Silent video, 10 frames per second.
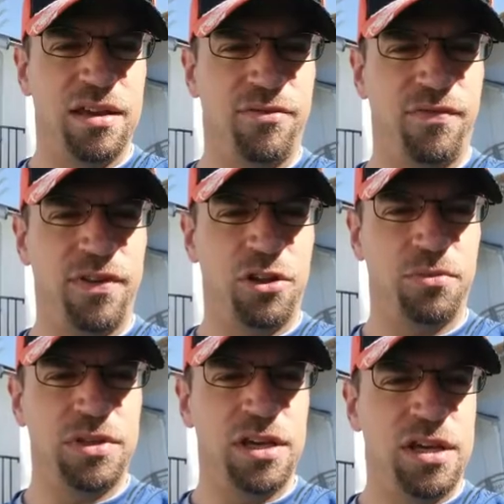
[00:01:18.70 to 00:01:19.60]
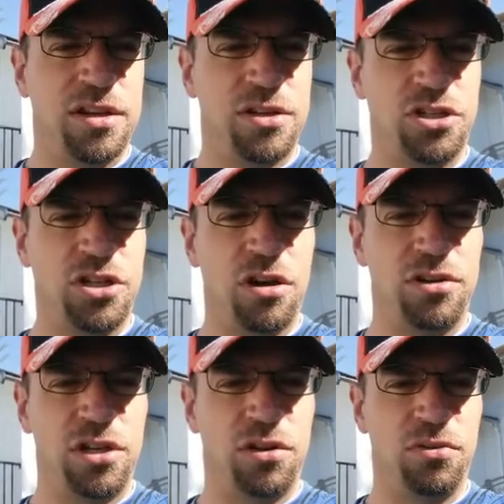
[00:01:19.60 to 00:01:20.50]
filmed to show
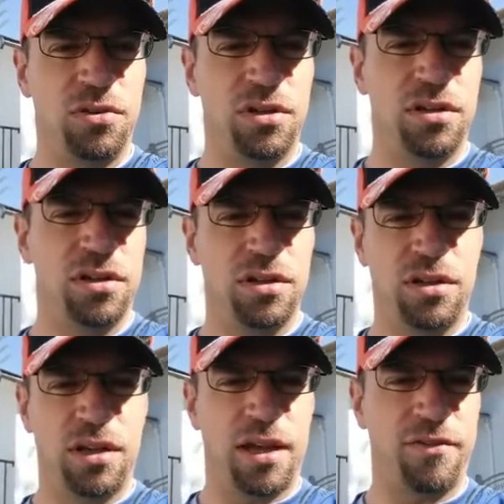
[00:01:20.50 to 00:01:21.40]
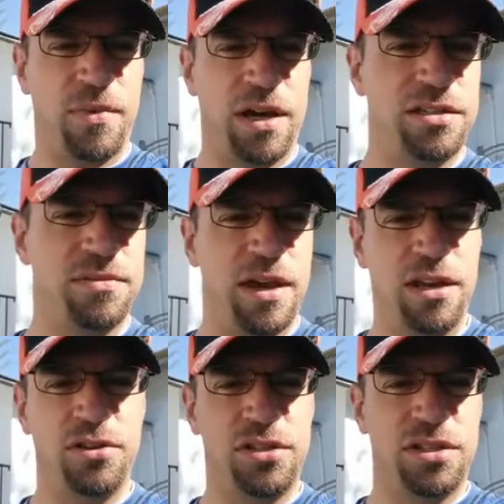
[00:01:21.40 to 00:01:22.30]
you if my
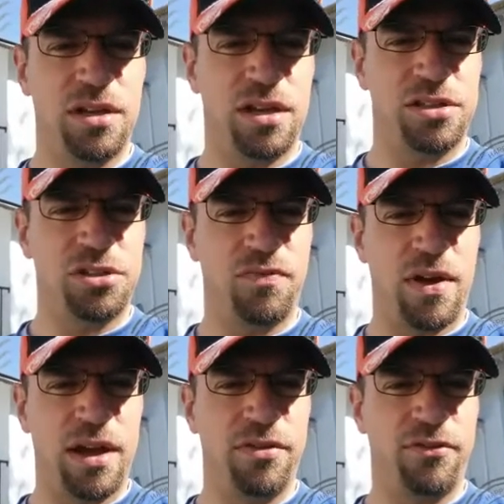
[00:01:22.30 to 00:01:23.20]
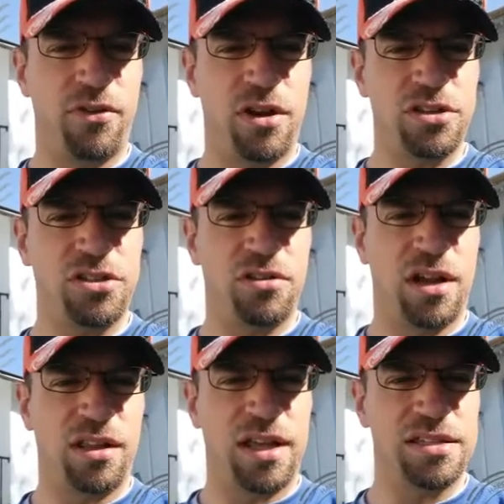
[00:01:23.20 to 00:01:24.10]
tomatoes survived the frost or
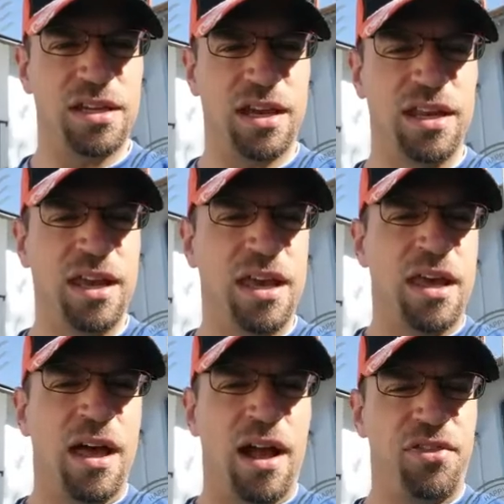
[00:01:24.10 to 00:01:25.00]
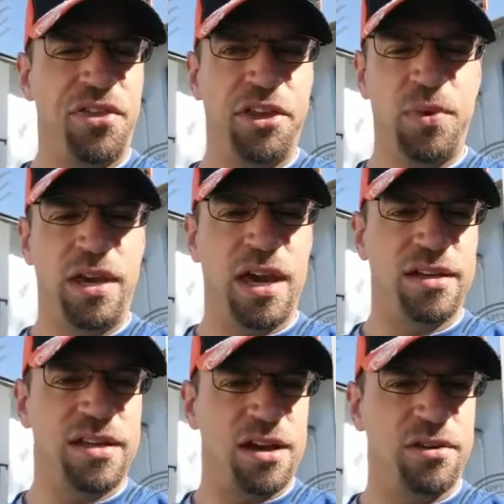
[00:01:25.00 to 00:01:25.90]
not last night. I think we
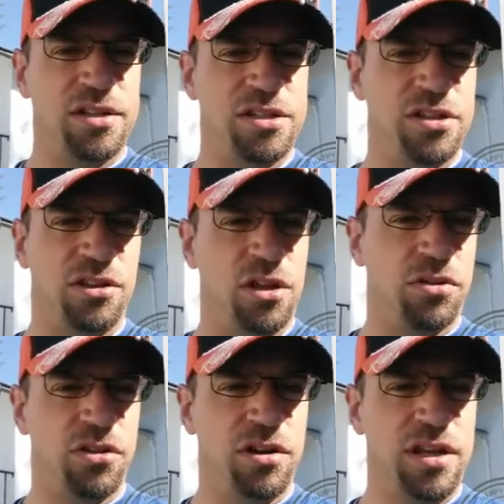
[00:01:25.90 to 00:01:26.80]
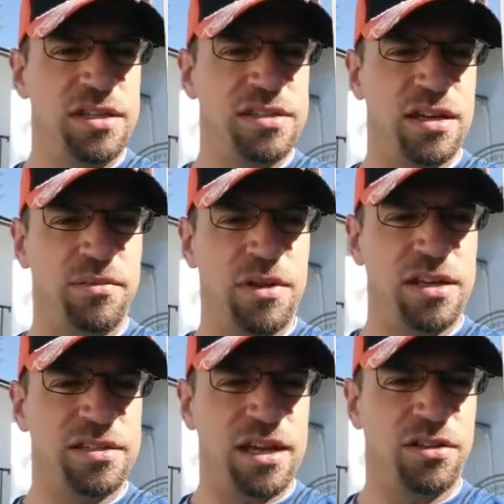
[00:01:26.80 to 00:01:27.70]
got down into the low 30s. I'm
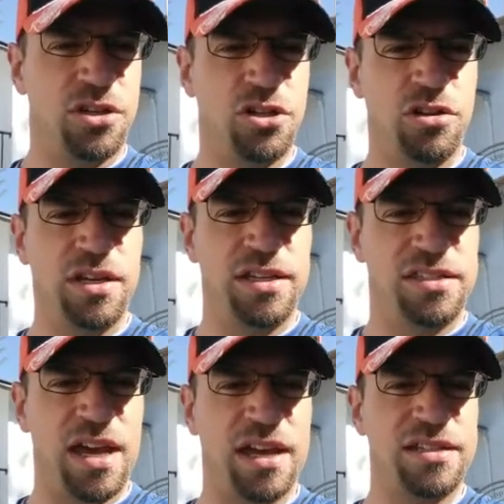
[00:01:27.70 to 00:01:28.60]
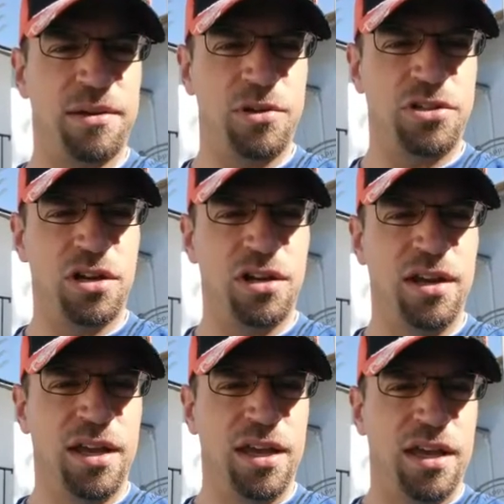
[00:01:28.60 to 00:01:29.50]
not exactly sure the exact
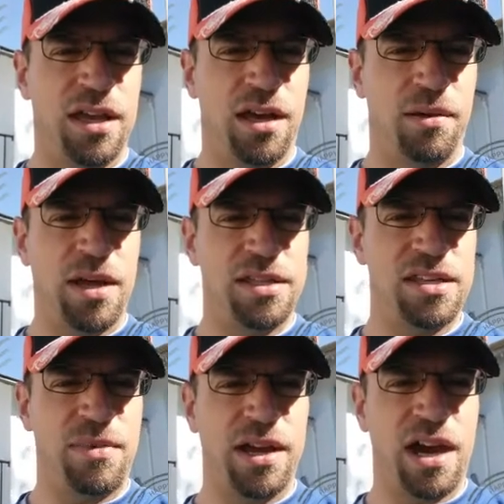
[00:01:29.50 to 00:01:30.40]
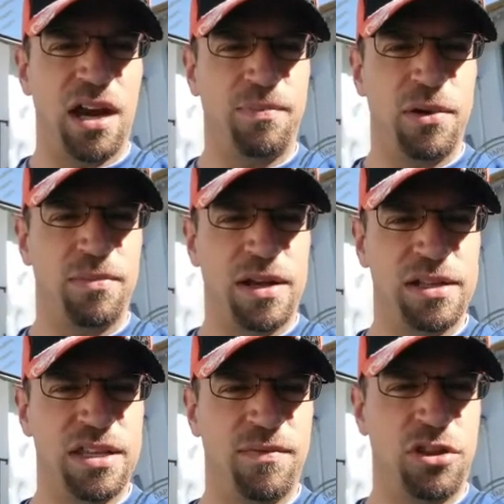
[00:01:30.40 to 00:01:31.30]
temperature. By the time I got up at
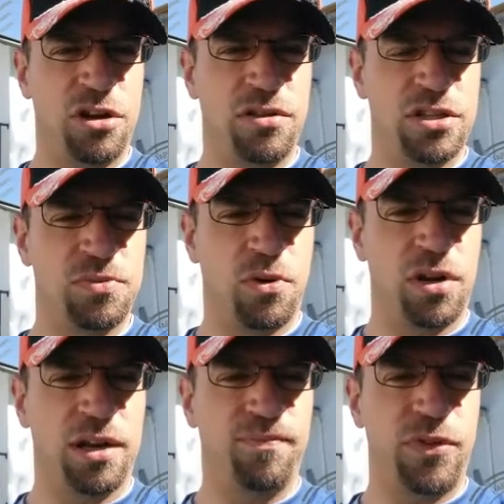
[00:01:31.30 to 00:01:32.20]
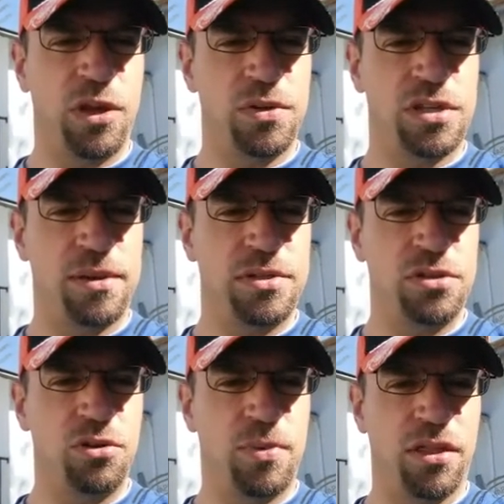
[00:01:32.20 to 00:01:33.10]
about 7:30 this morning, it was up
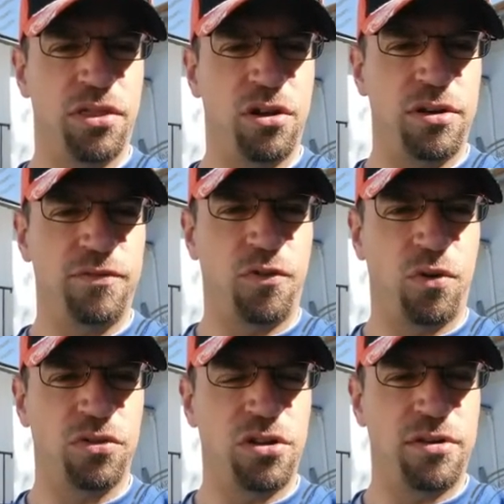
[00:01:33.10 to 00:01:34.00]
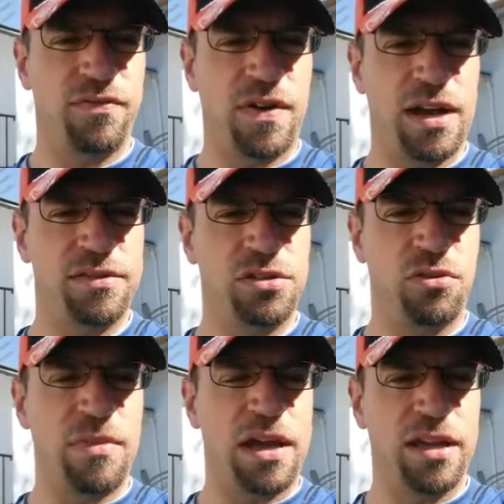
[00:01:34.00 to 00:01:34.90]
to about 34, 35. So
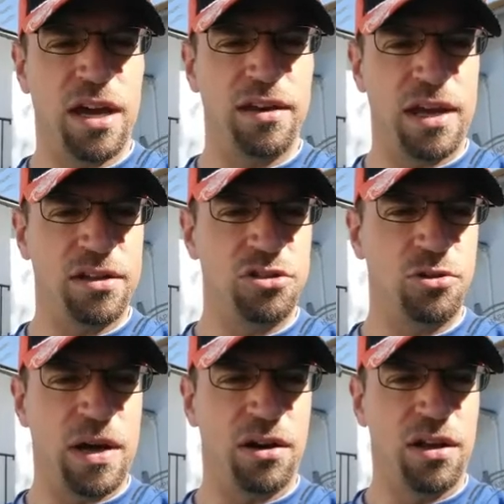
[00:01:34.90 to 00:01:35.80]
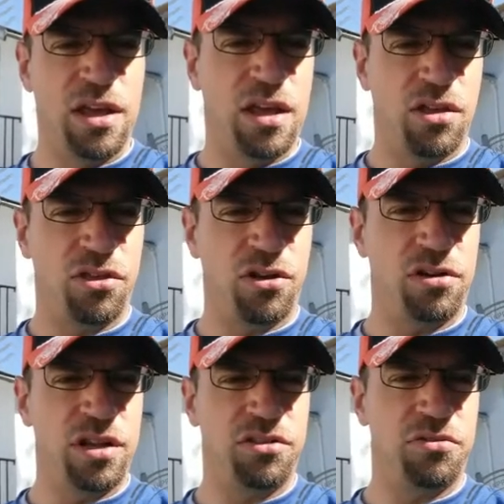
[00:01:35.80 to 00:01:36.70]
we might have gotten down to about
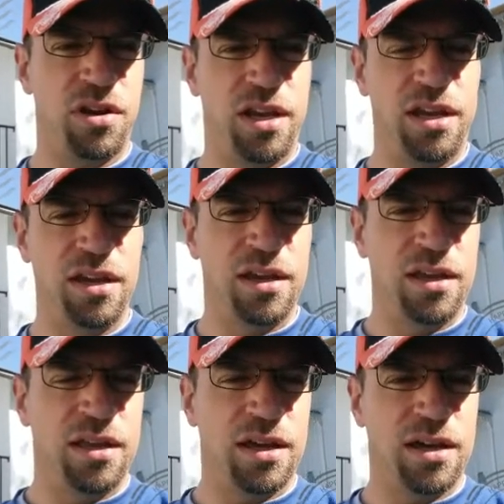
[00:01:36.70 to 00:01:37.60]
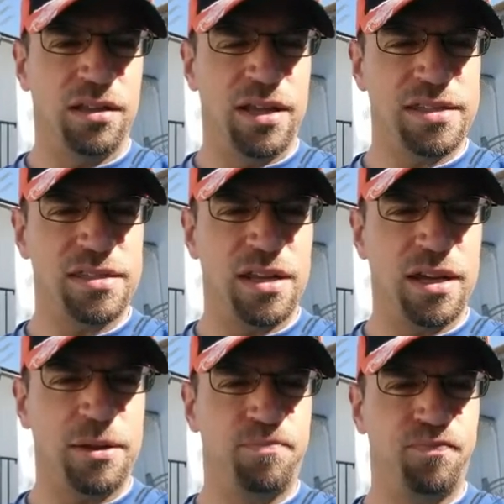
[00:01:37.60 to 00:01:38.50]
33 last
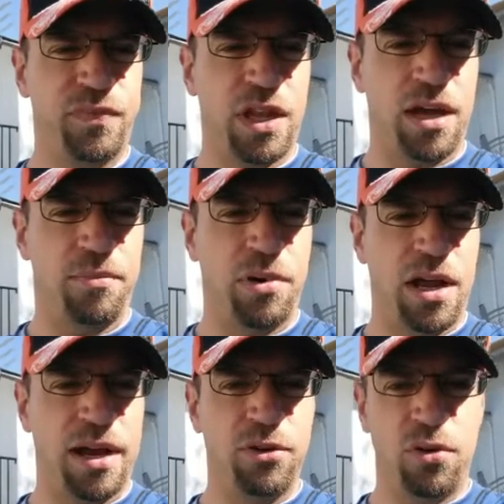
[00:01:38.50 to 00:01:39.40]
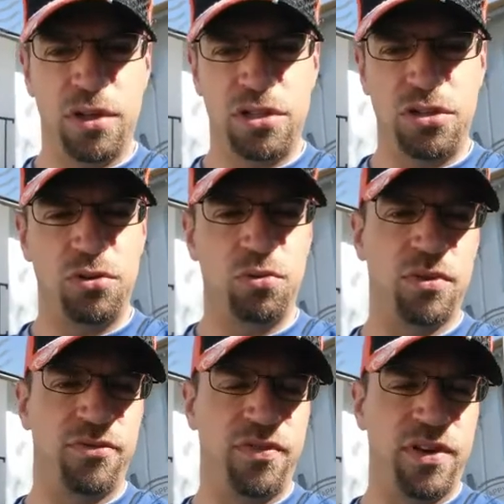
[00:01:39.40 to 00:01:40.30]
night. But I'm going to
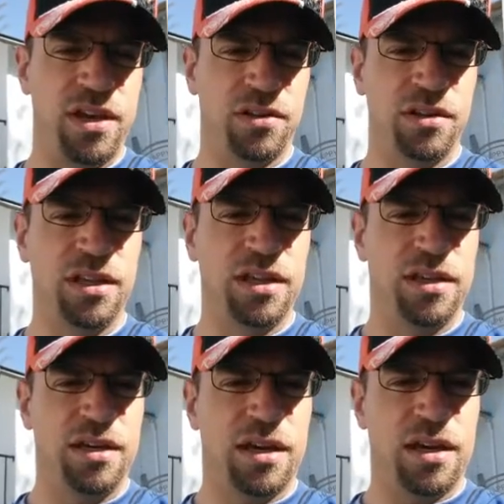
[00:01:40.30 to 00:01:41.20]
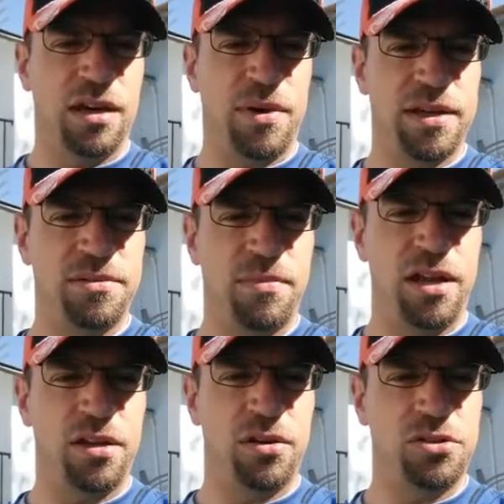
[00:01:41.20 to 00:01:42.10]
reveal my
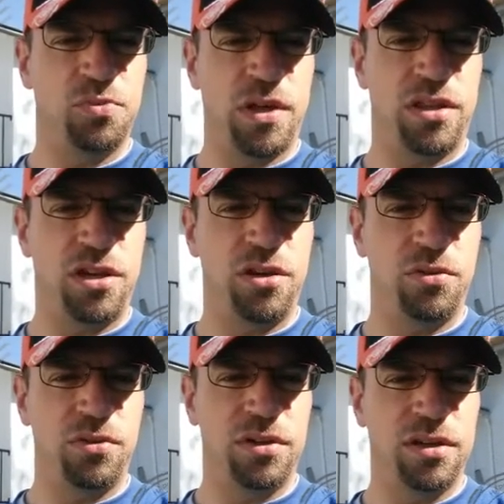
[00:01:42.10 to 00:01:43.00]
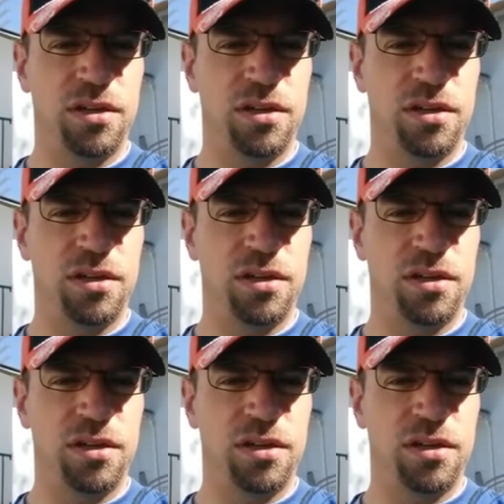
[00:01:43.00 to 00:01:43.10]
tomatoes with you